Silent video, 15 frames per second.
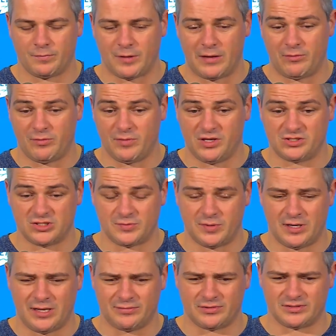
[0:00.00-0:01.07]
playing with Mitch, has
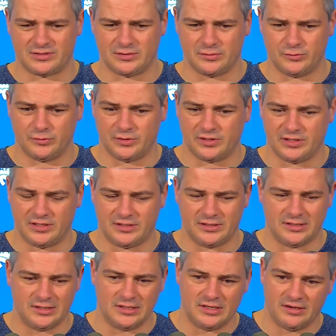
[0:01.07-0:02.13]
been able to
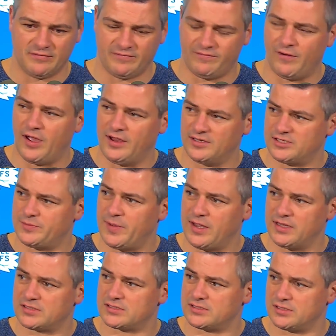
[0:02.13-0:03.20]
really find
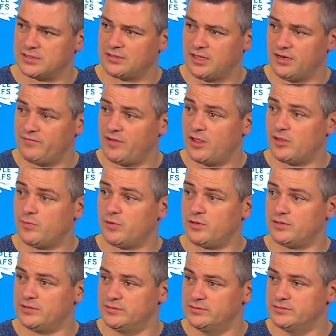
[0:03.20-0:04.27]
space to get
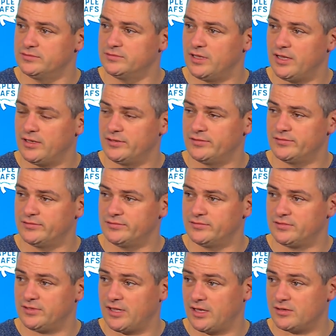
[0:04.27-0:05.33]
available and
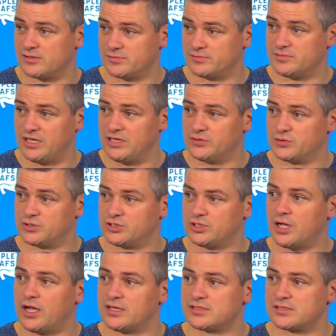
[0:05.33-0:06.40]
get dangerous
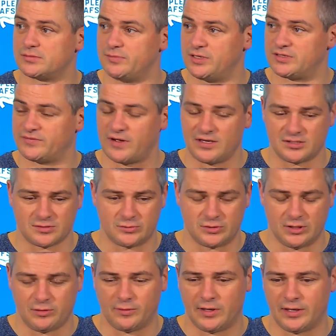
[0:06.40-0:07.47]
shots. Mitch finds them
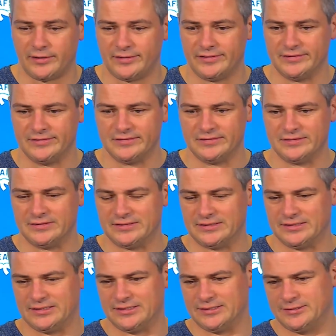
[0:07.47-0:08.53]
really well.
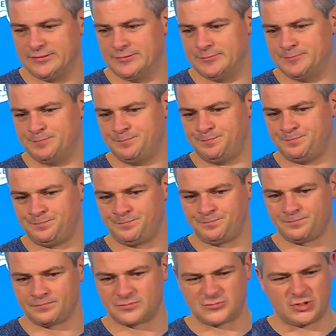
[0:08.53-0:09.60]
So
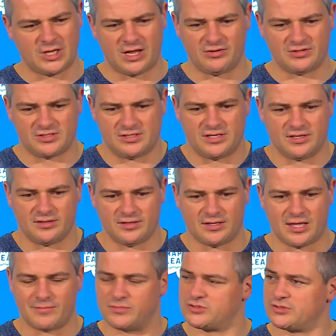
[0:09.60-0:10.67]
I just say that the
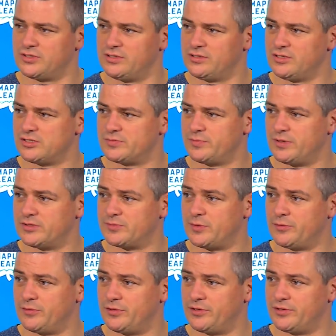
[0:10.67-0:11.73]
chemistry has
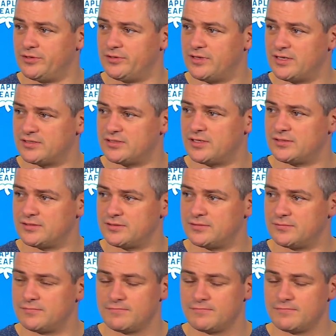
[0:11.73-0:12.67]
been really good in that sense.